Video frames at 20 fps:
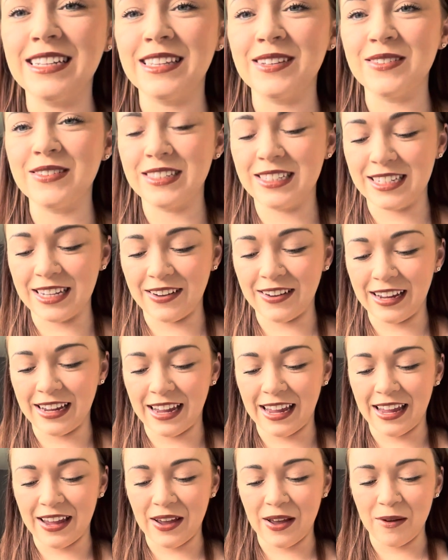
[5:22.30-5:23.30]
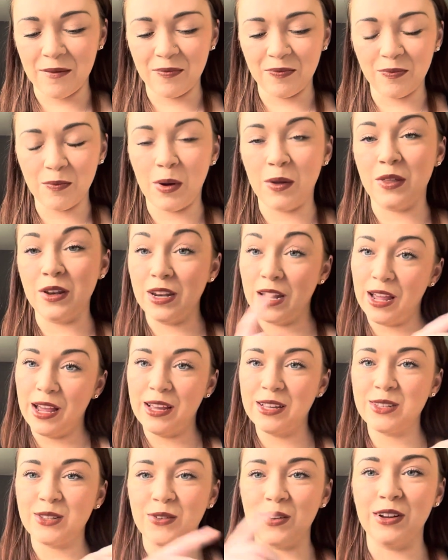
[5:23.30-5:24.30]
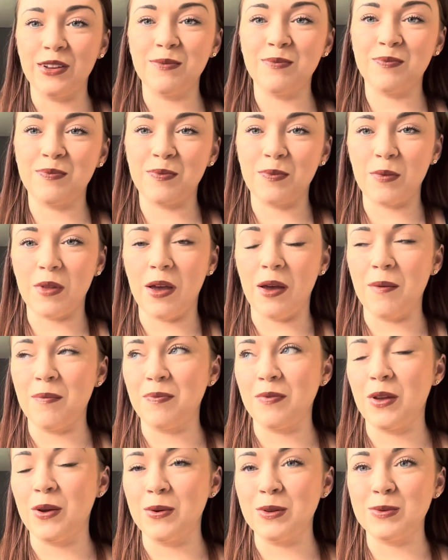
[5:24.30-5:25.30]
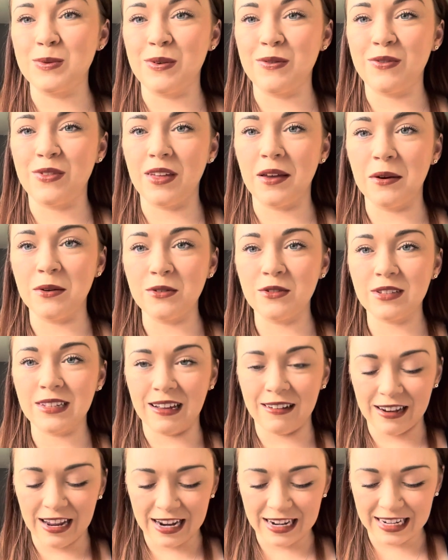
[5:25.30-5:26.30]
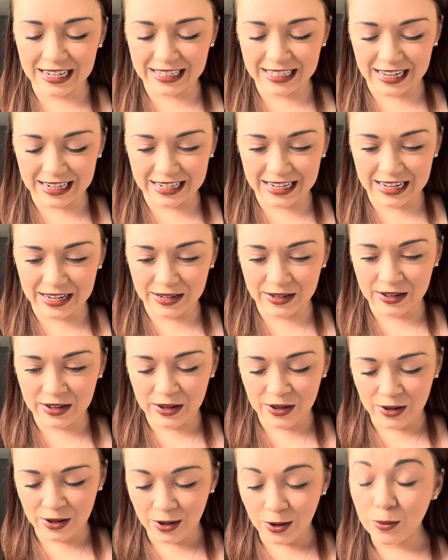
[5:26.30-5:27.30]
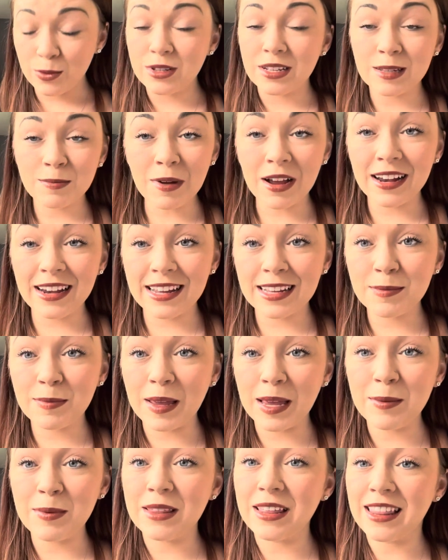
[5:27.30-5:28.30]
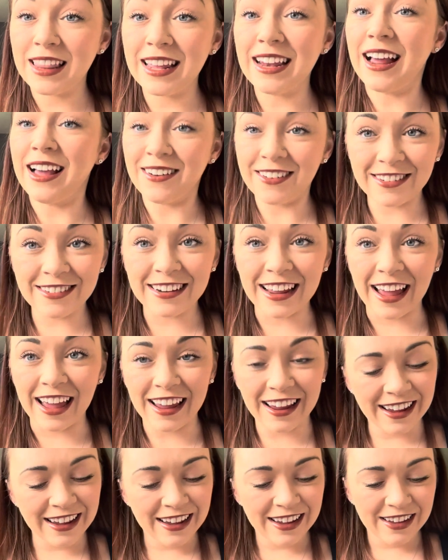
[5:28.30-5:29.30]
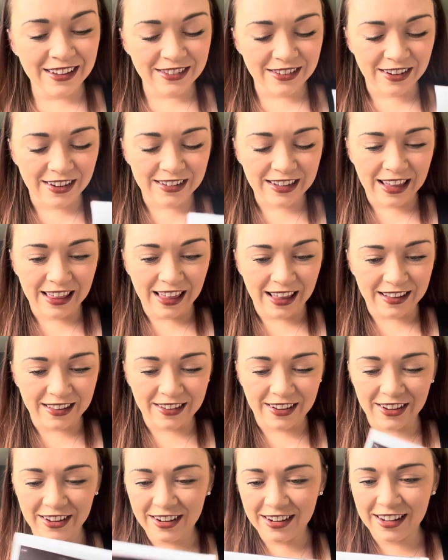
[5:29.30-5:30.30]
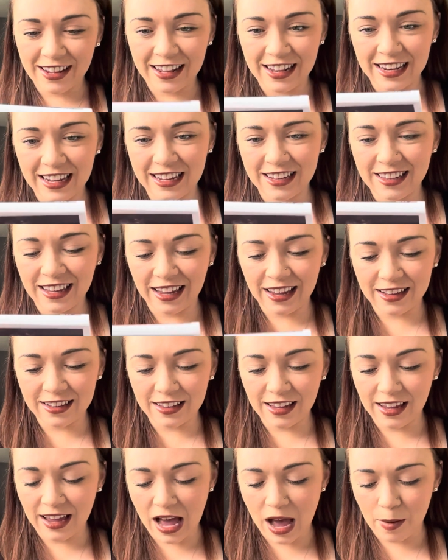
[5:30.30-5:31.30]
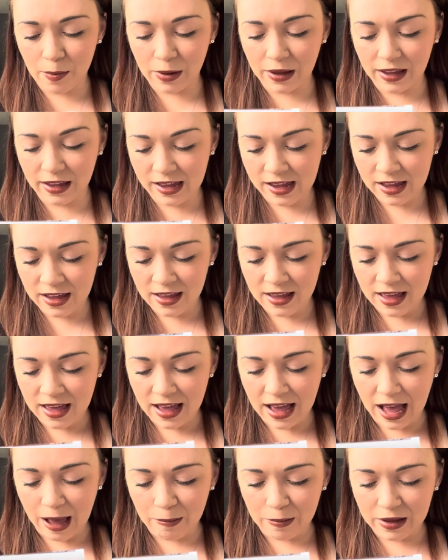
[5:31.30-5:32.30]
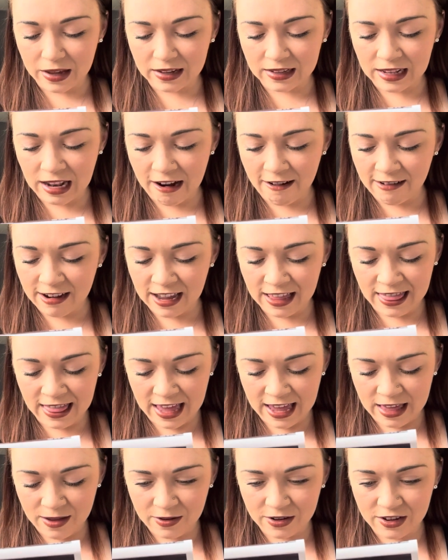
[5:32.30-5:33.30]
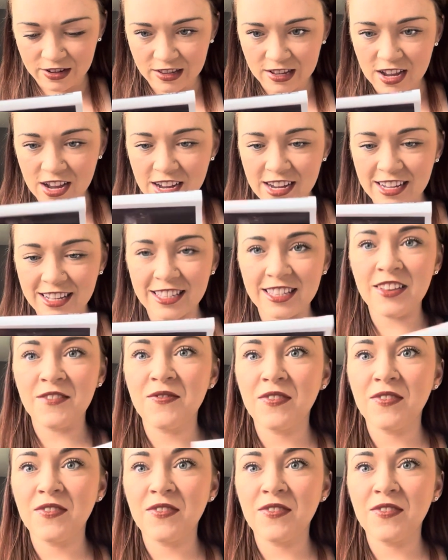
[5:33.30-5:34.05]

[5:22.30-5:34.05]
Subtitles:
that was doing it, well, the nurse, sorry, who was with the ultrasound lady, said he was the smiliest baby that they'd had all day. So I was like, that's good. At least he's happy, happy as Larry in there, which is nice.